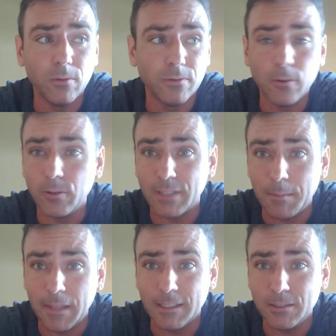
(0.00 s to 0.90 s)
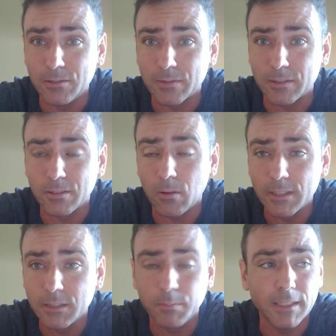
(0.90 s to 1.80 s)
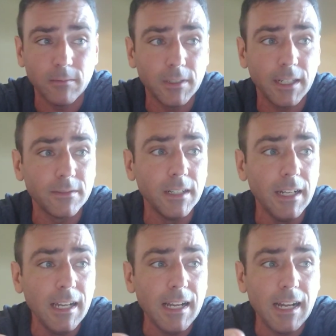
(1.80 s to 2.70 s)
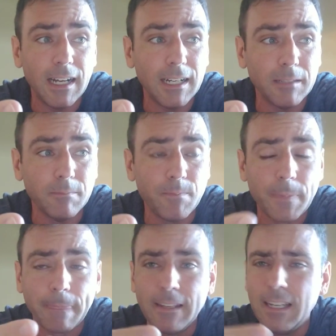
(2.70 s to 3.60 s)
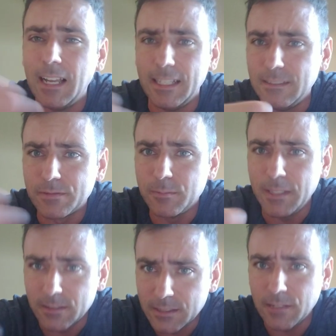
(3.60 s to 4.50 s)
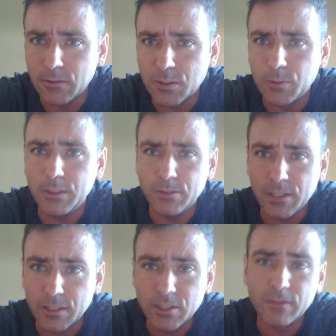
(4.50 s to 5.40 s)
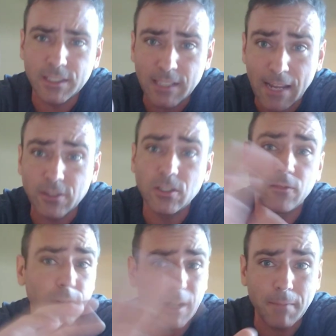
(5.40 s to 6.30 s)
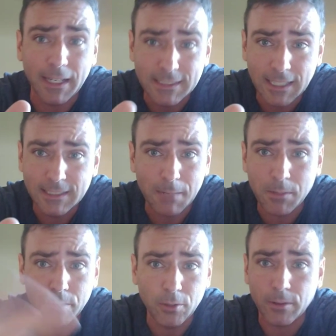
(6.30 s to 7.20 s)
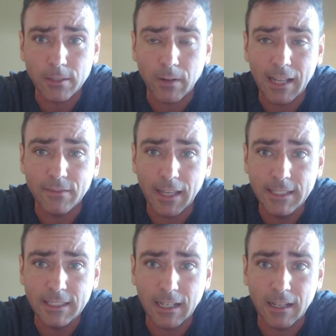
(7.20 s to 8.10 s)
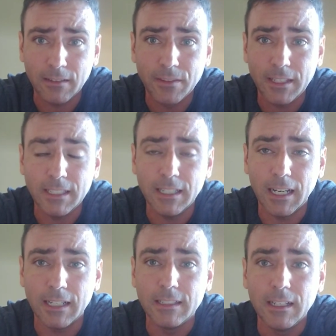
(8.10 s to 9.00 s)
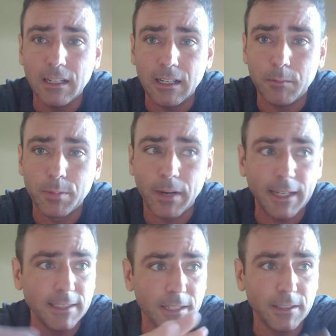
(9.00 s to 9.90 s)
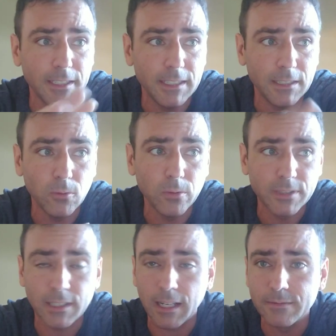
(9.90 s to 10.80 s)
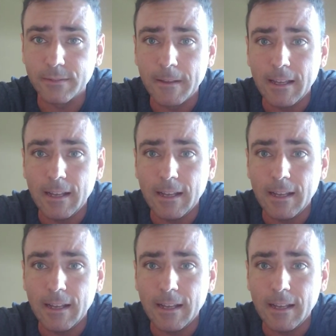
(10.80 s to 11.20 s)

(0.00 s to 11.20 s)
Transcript: Google Photos I mainly use for storage, but whatever. Um, And for me, there's a difference between using the services and having software. On my desktop computer, I don't have any of the uh, uh, proprietary Google stuff.